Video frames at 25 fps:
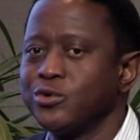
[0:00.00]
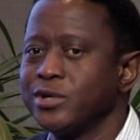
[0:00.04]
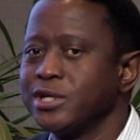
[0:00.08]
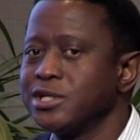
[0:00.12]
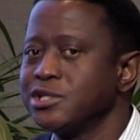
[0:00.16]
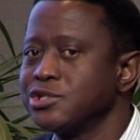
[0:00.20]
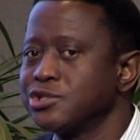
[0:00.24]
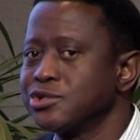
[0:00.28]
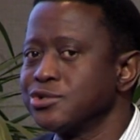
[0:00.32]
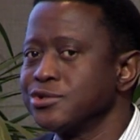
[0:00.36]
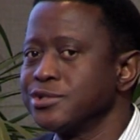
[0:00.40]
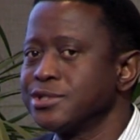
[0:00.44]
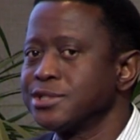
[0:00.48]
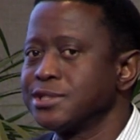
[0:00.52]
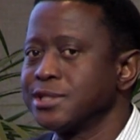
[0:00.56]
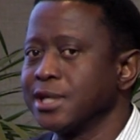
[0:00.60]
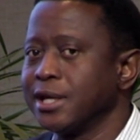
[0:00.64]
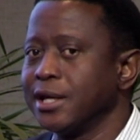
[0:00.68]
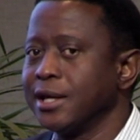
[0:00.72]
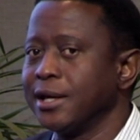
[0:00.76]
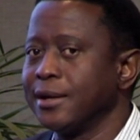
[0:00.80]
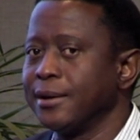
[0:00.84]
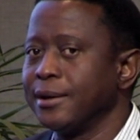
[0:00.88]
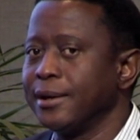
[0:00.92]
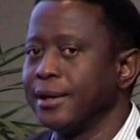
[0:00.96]
induce
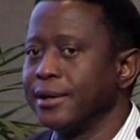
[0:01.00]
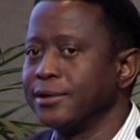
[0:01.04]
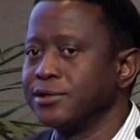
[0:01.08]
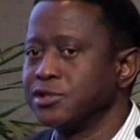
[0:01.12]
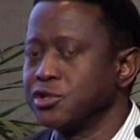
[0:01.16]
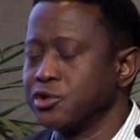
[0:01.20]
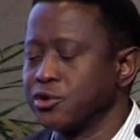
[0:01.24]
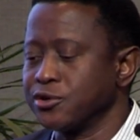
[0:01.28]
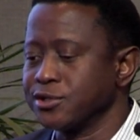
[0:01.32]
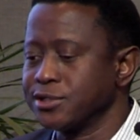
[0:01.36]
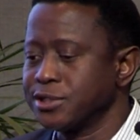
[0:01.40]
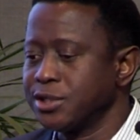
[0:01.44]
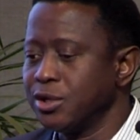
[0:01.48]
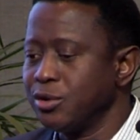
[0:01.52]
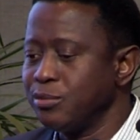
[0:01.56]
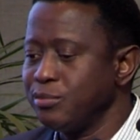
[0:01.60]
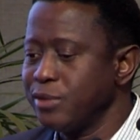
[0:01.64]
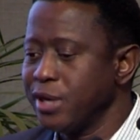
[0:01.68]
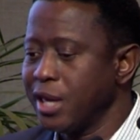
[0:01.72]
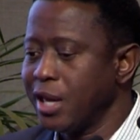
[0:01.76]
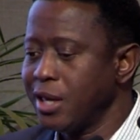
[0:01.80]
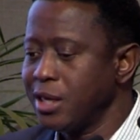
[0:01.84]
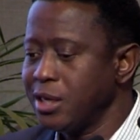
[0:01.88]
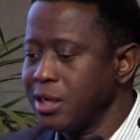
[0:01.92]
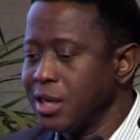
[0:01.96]

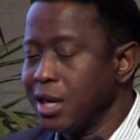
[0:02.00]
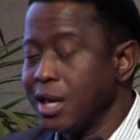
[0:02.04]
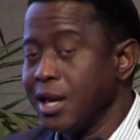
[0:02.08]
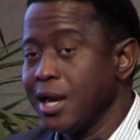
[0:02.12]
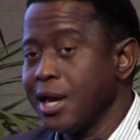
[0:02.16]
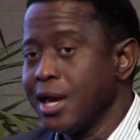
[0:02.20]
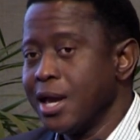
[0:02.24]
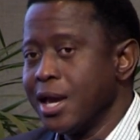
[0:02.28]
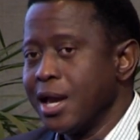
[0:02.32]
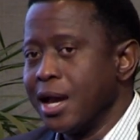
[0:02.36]
xerostomia here,